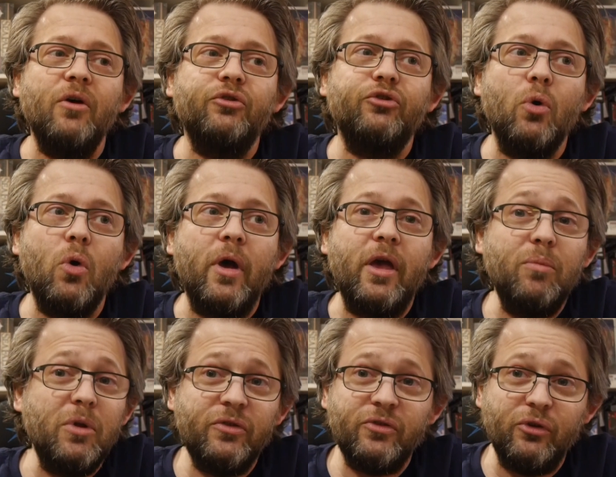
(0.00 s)
So
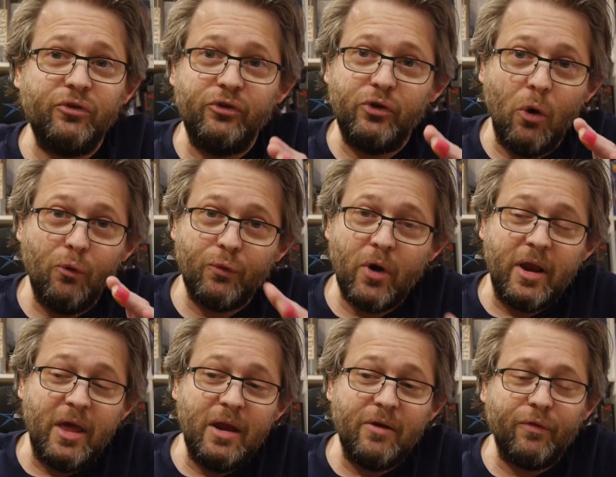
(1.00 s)
Hickman's just dove
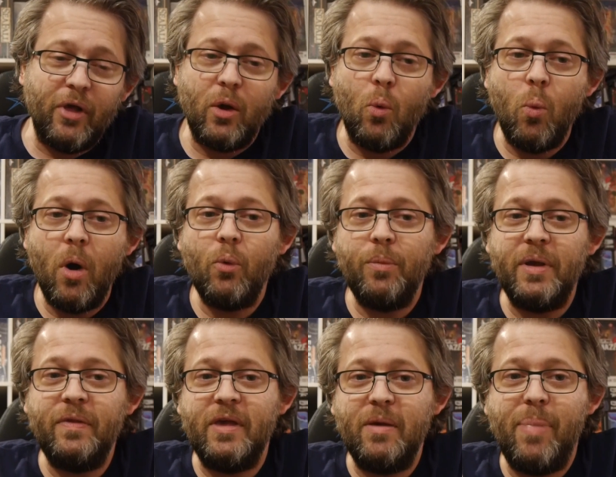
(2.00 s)
right in of, like, what would
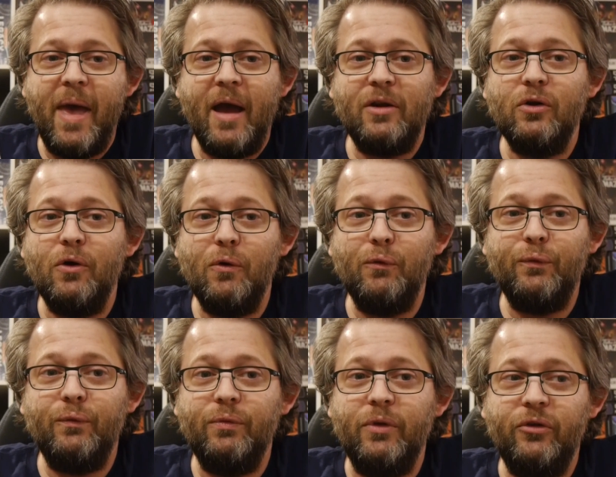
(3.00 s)
be the impact
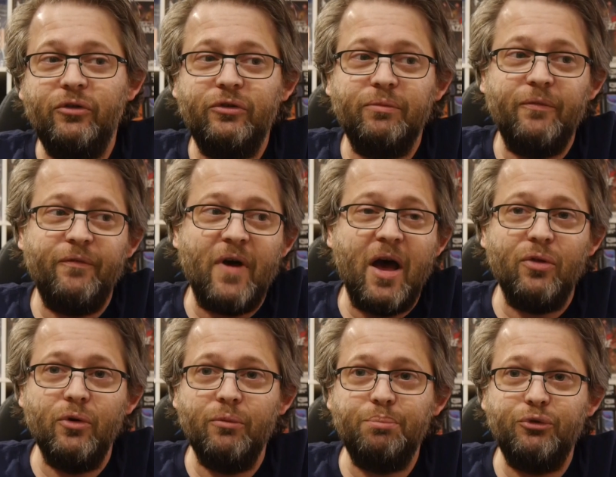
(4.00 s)
of this
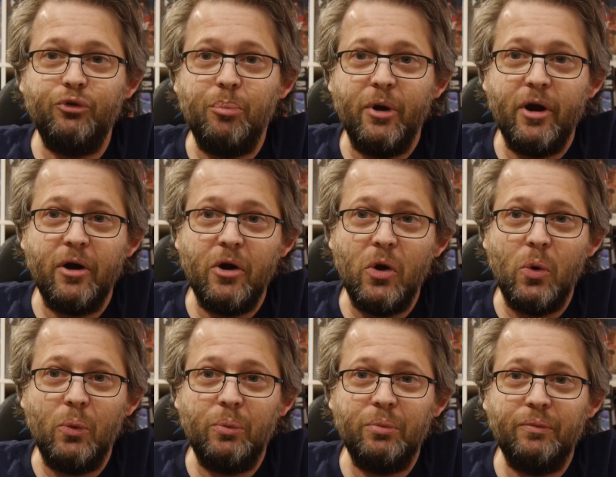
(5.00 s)
father
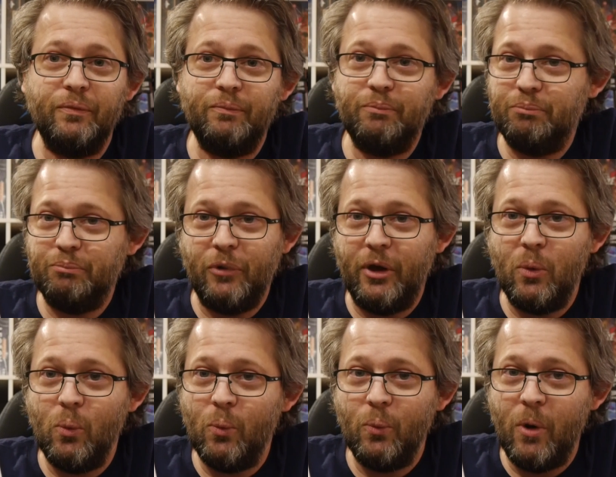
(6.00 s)
superhero, like,
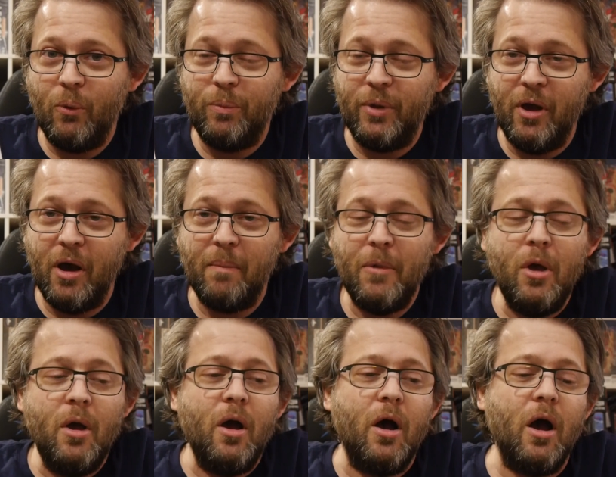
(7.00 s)
what would be up?
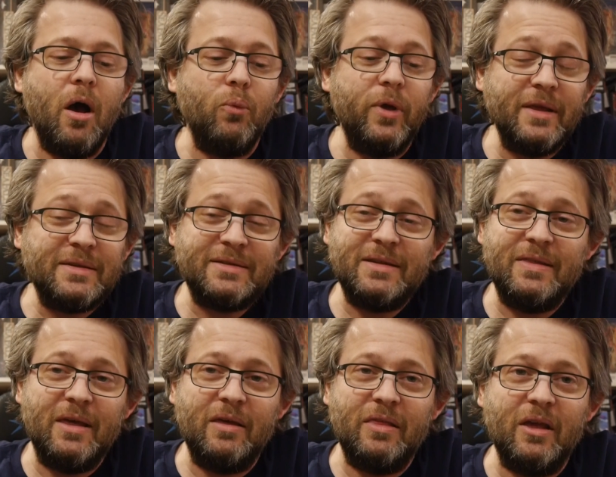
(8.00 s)
We get to see
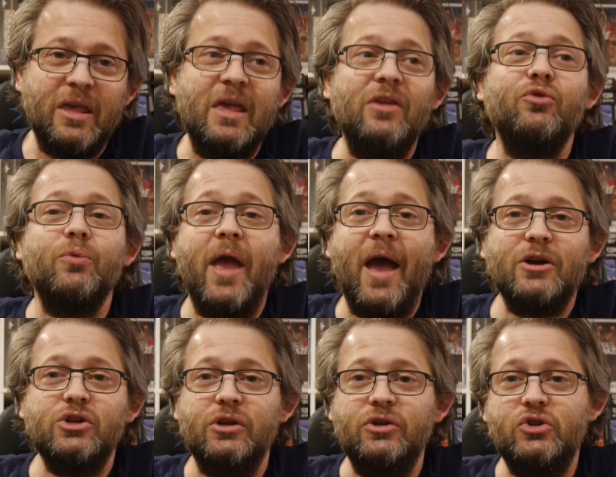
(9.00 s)
the kids'
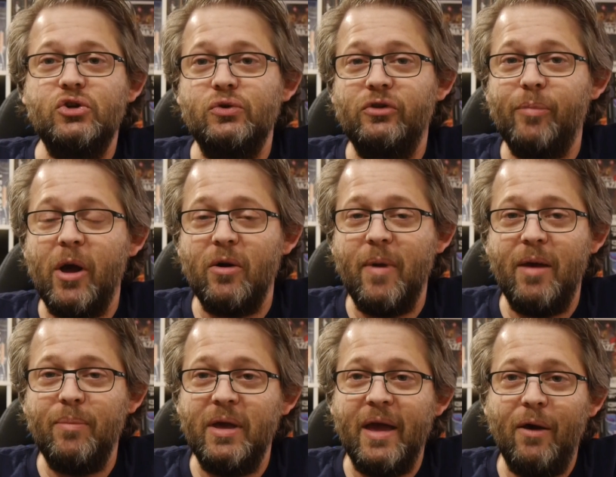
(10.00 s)
reaction to
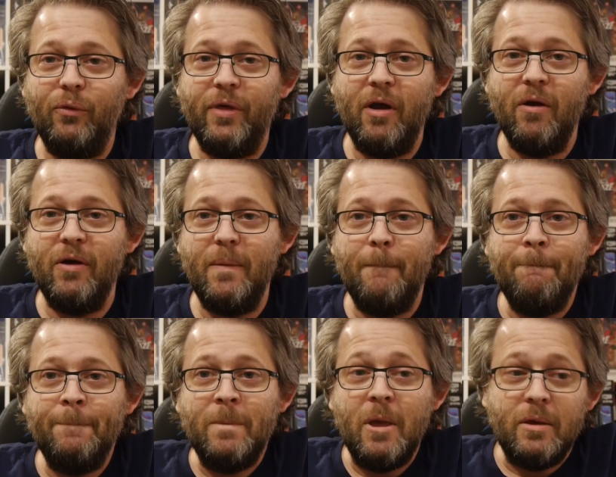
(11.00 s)
Spider-Man being out there, and,
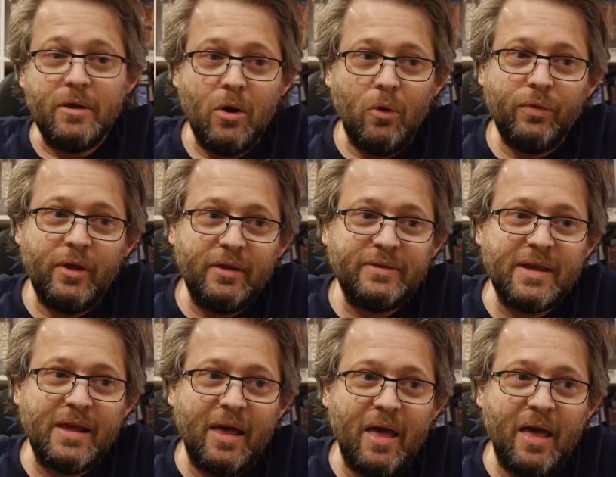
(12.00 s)
you know, it's,